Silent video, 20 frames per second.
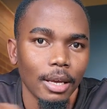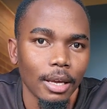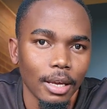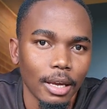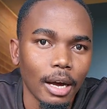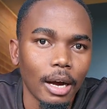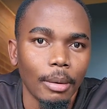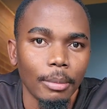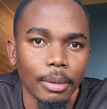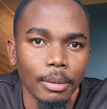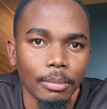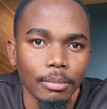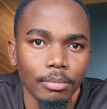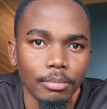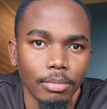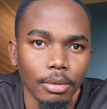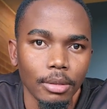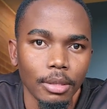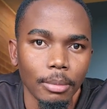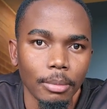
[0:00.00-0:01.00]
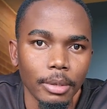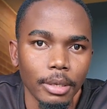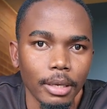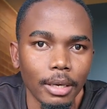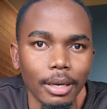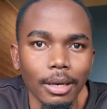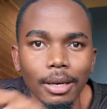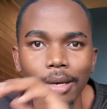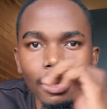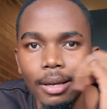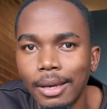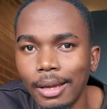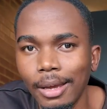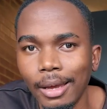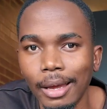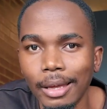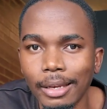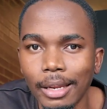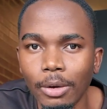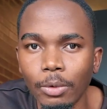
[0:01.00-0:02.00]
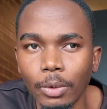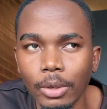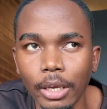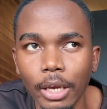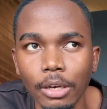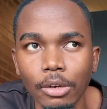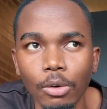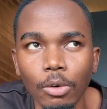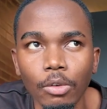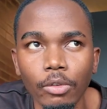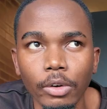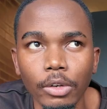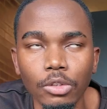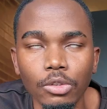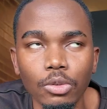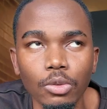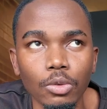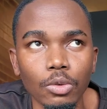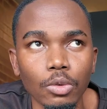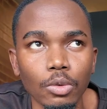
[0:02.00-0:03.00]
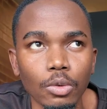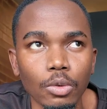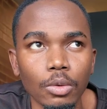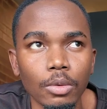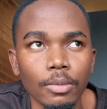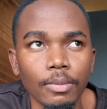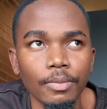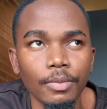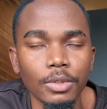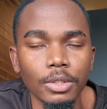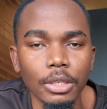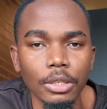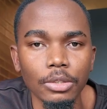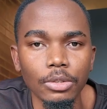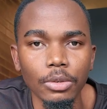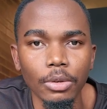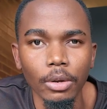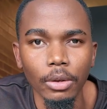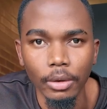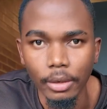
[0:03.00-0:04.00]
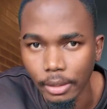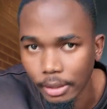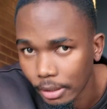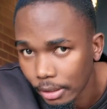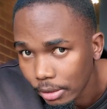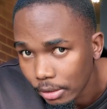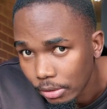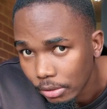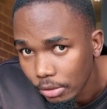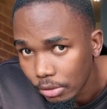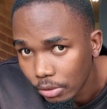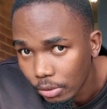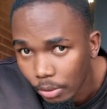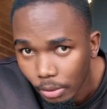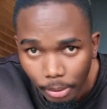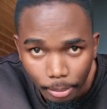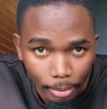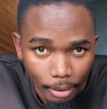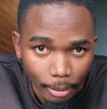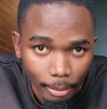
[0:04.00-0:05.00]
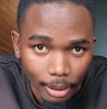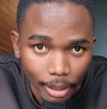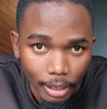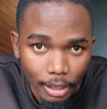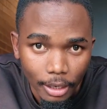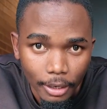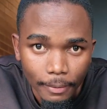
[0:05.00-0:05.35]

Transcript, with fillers: come and put them here, and then we head over to Centurion to the barber.